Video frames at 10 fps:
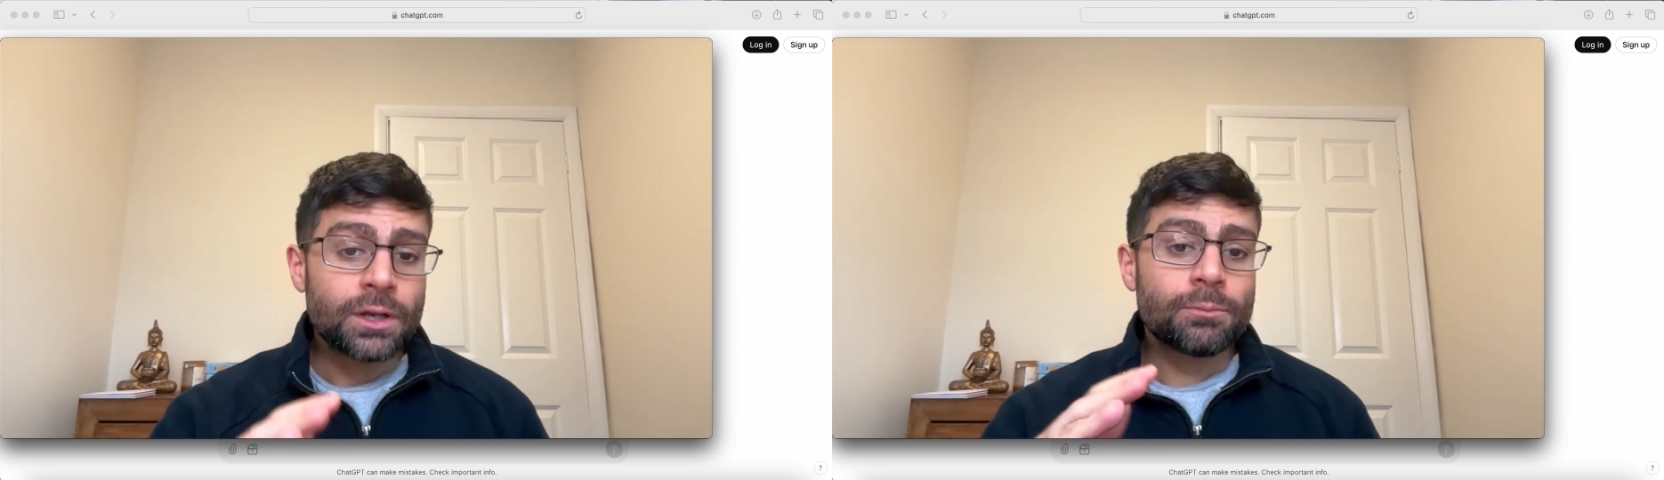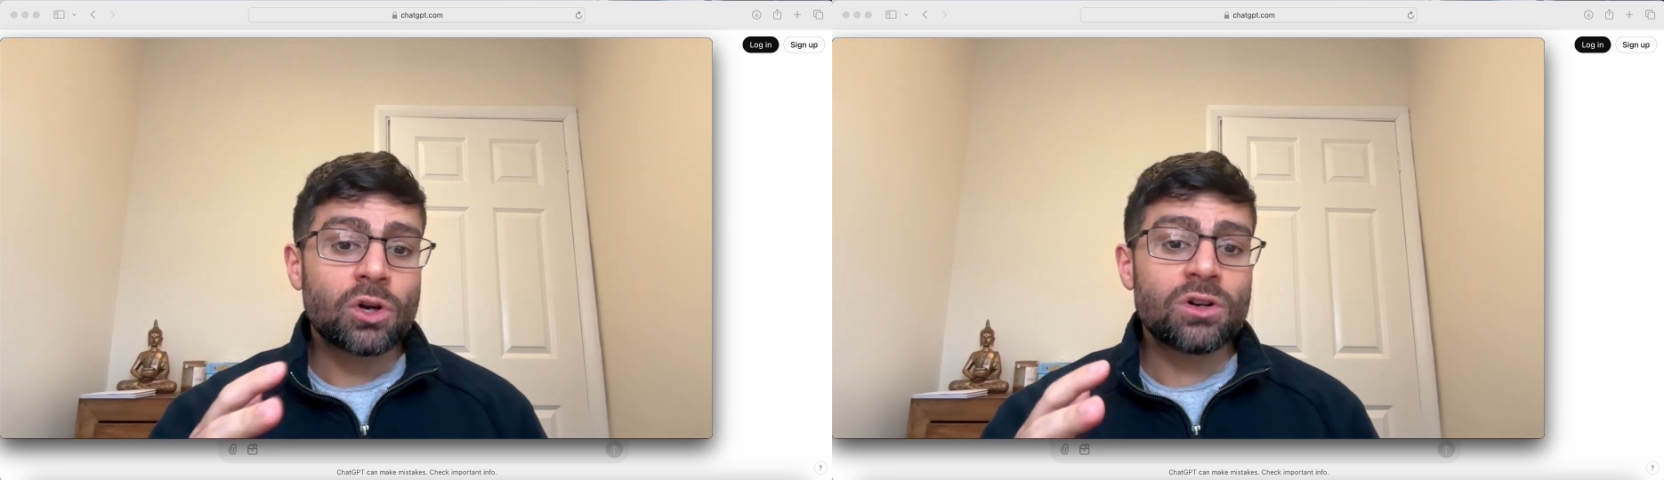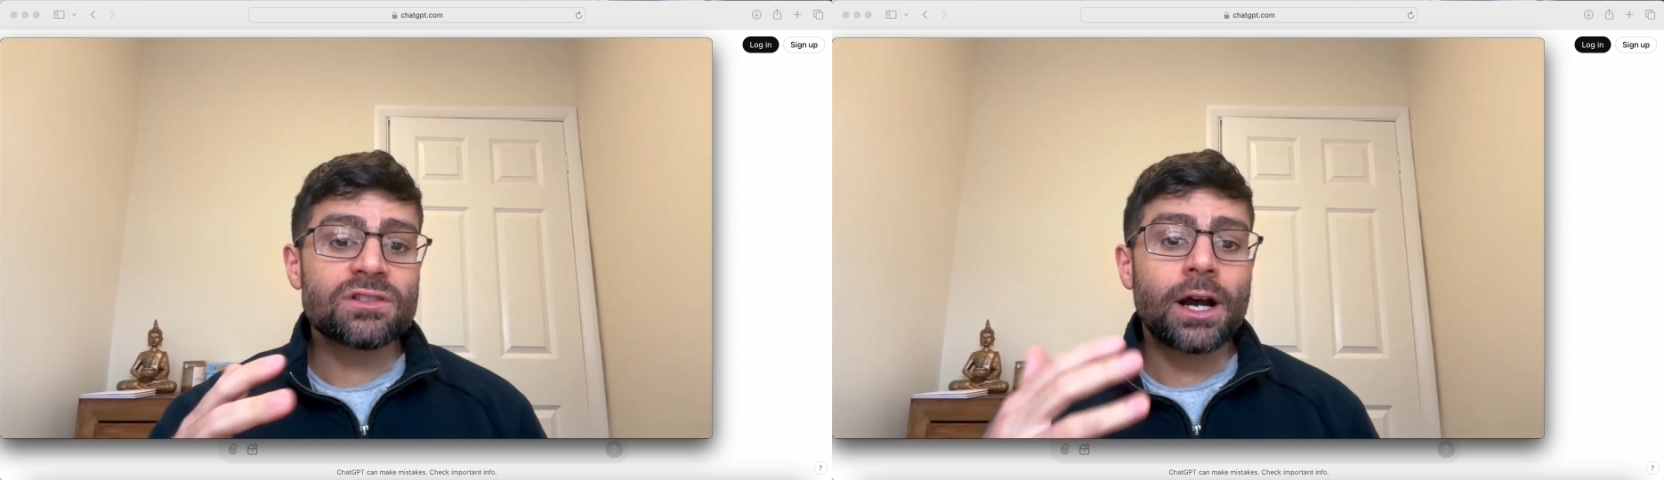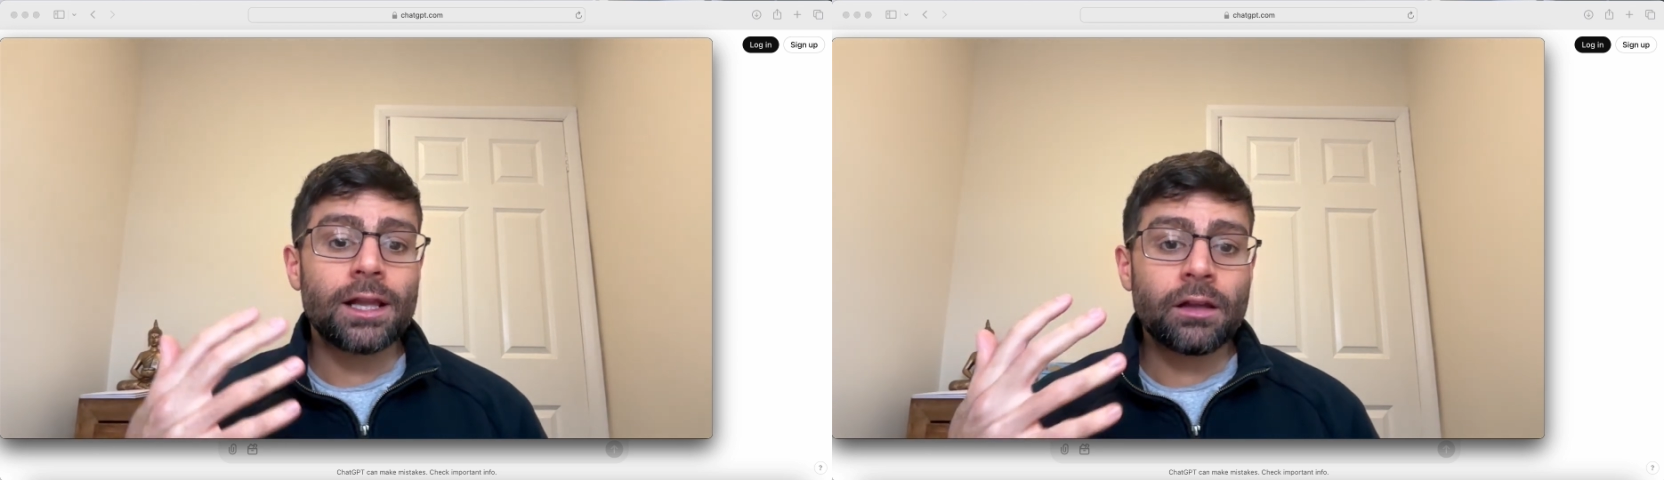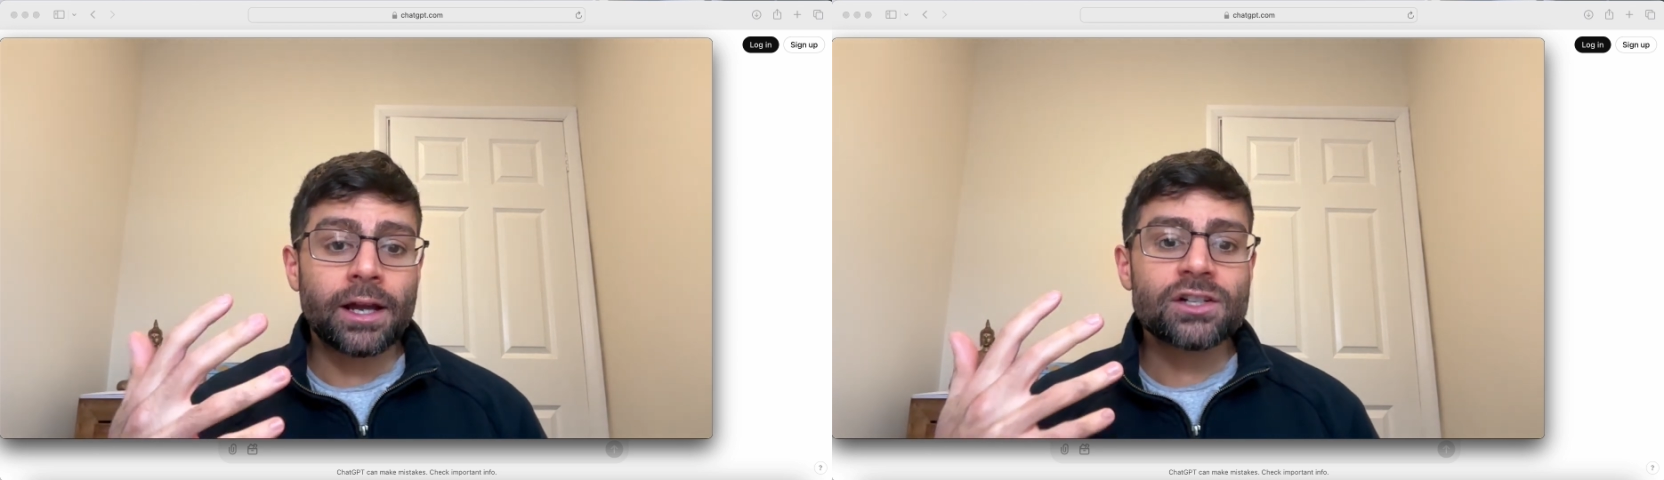because I
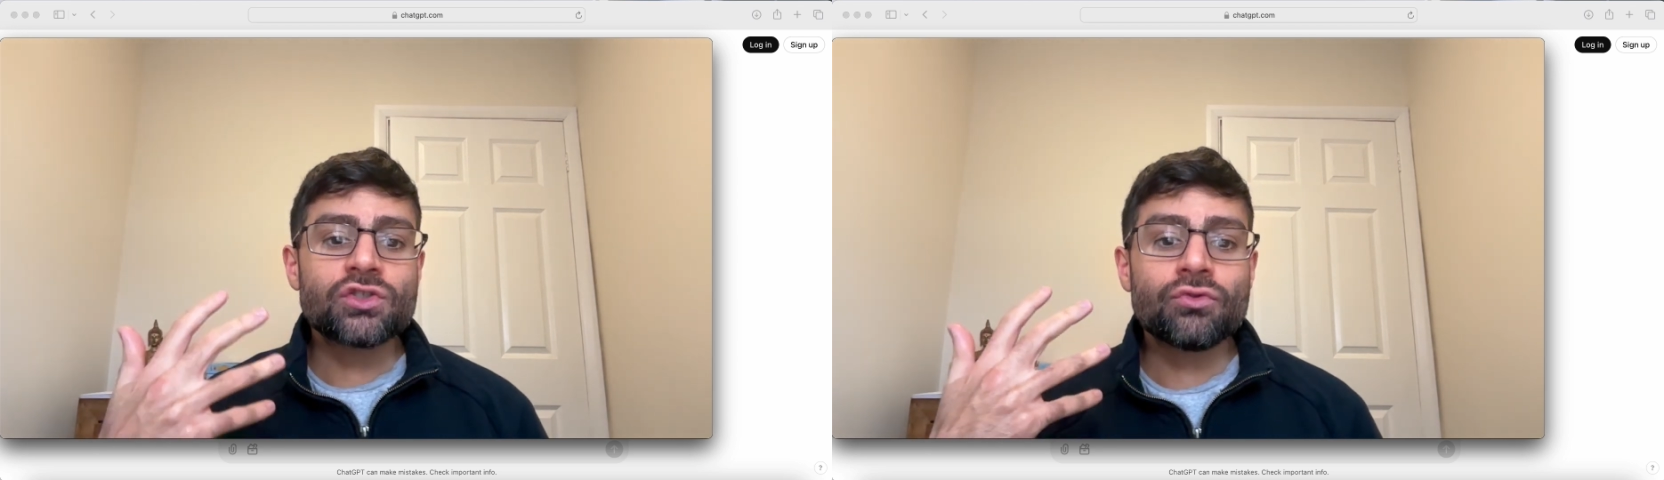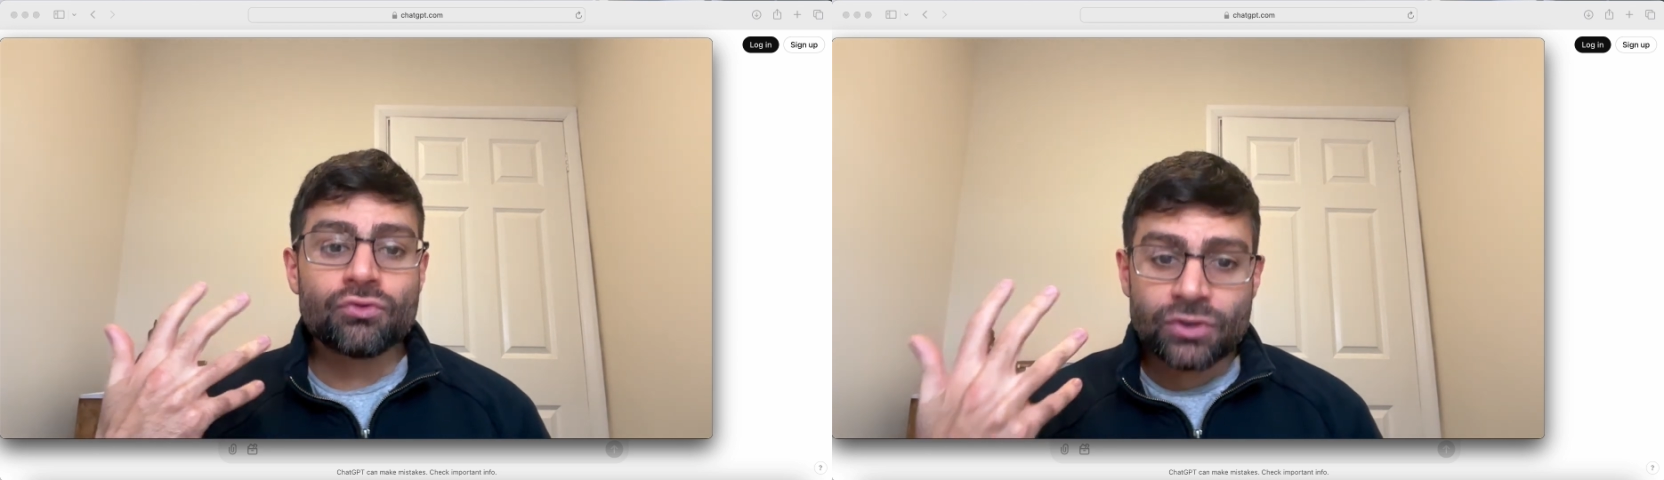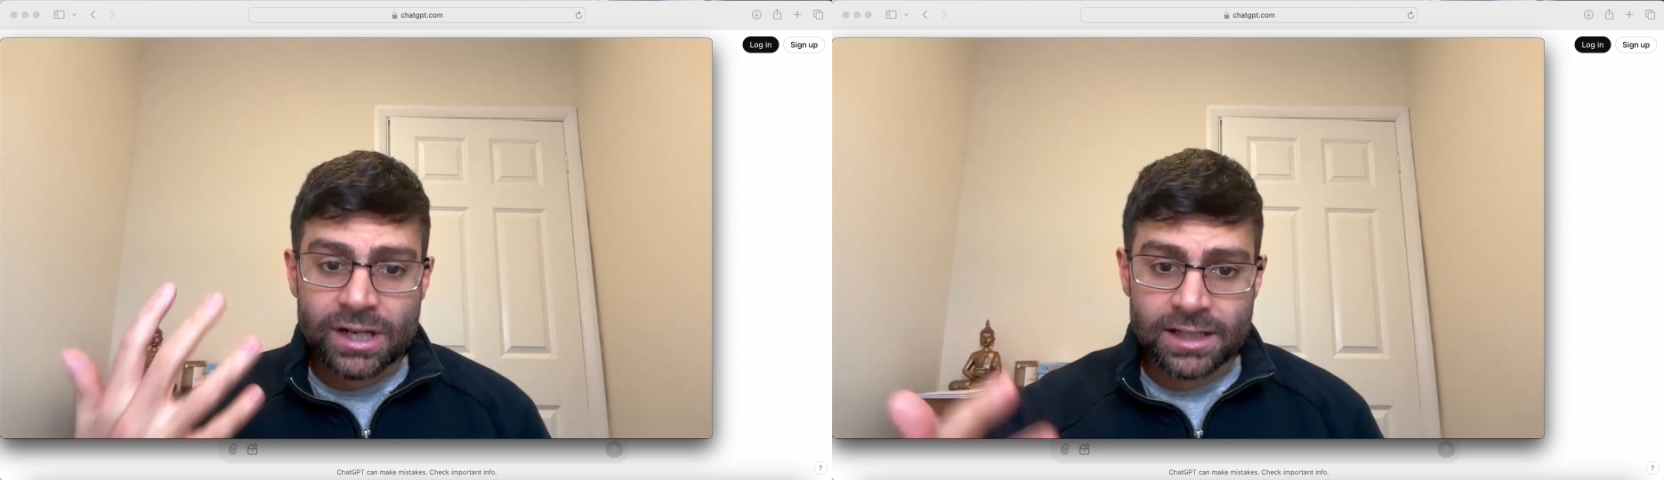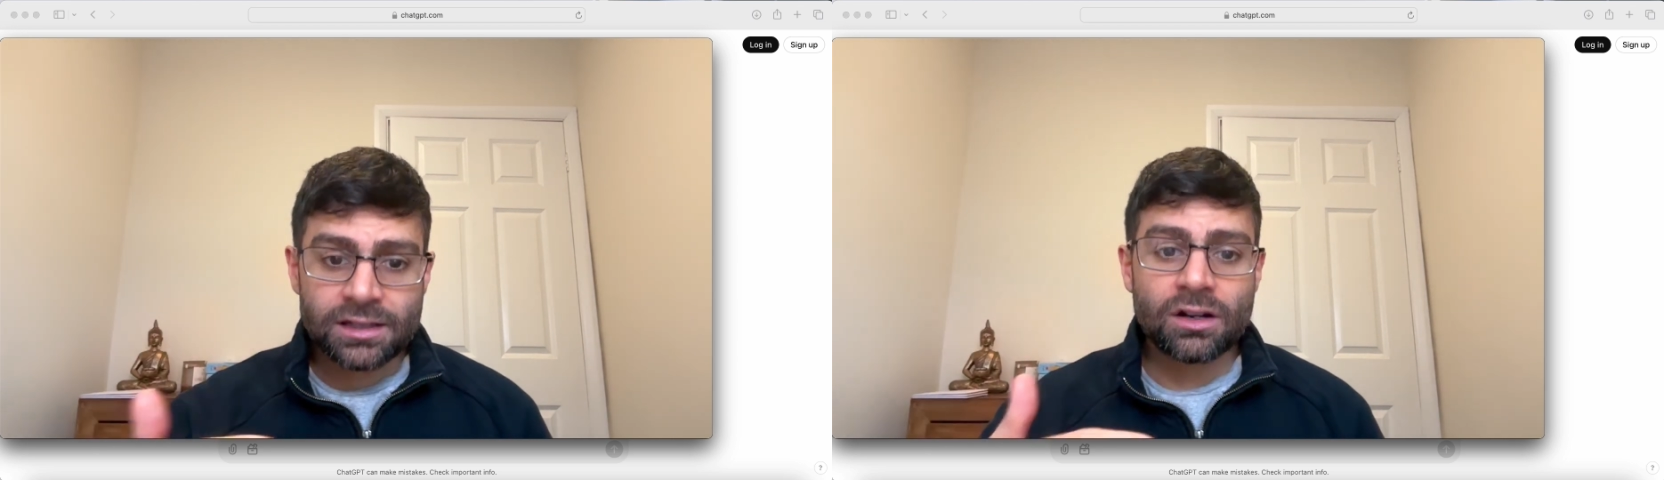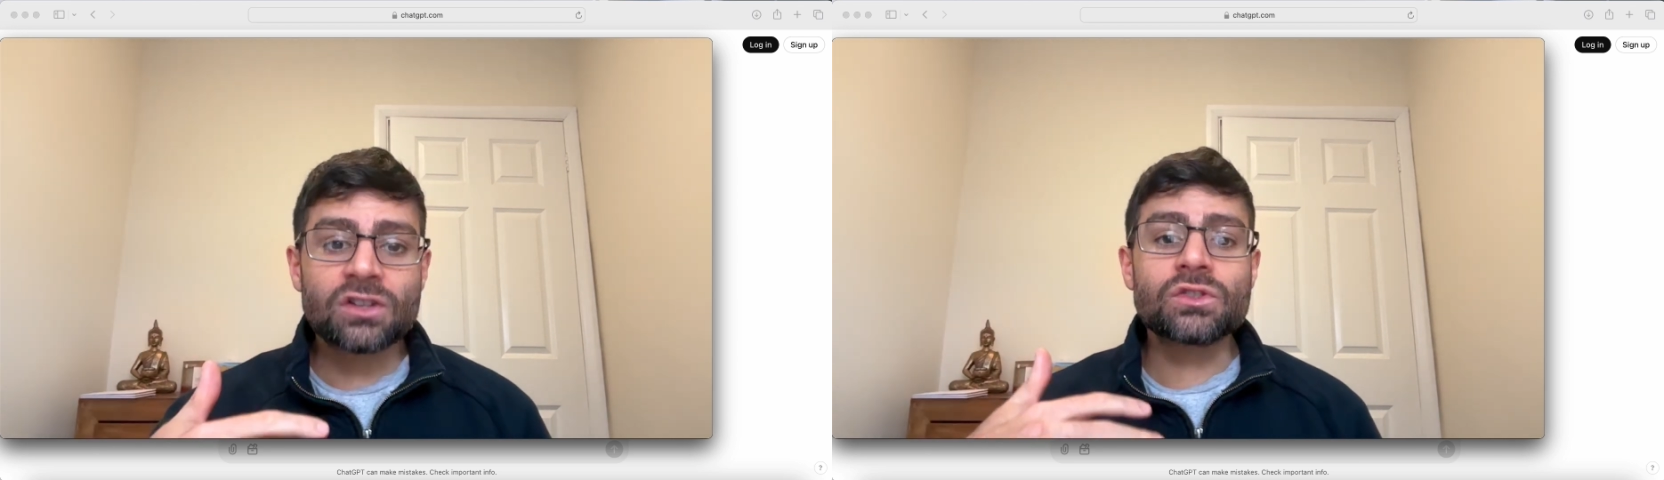like to read
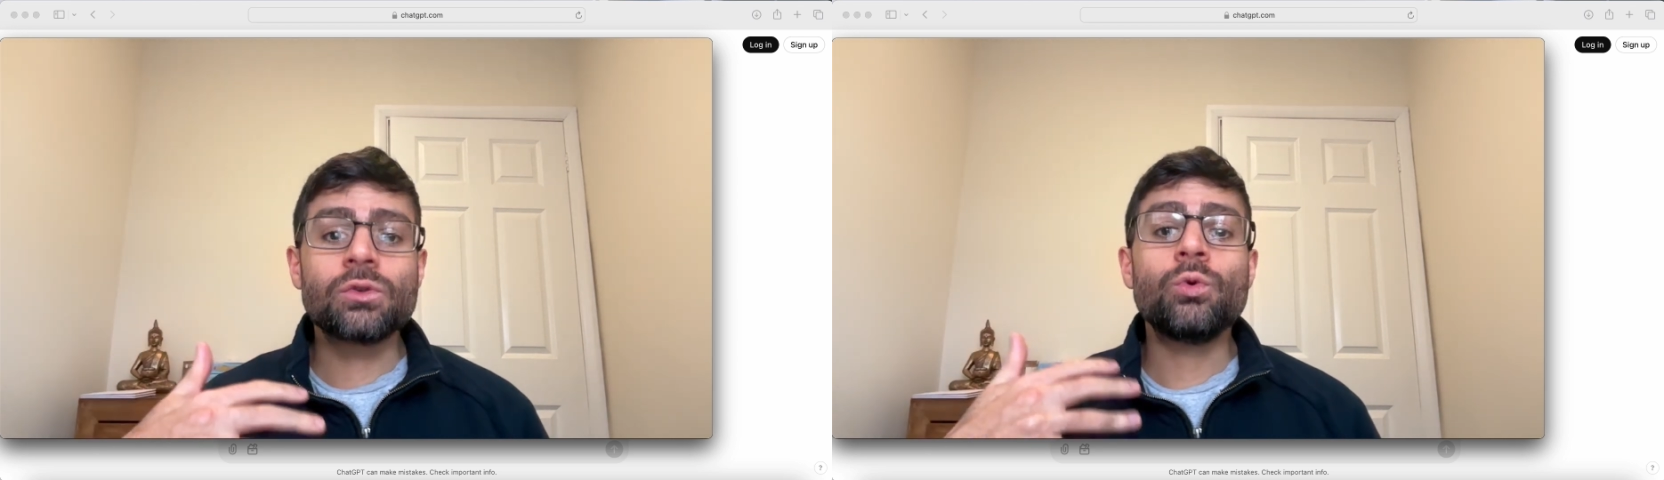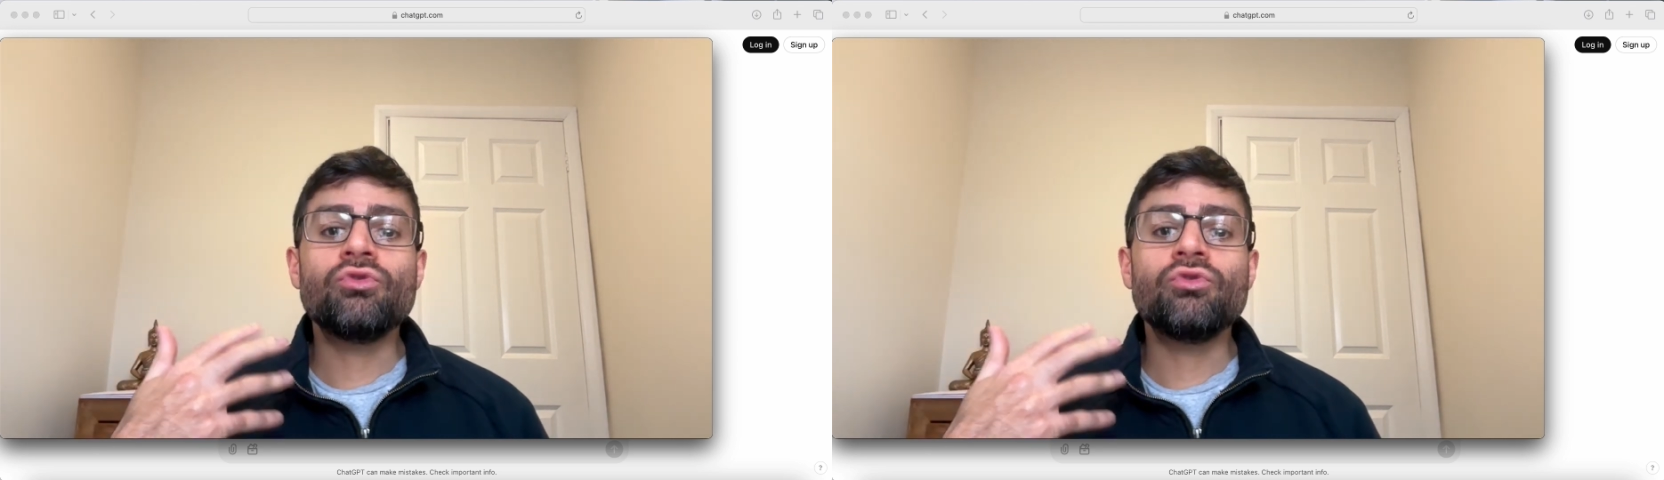the article,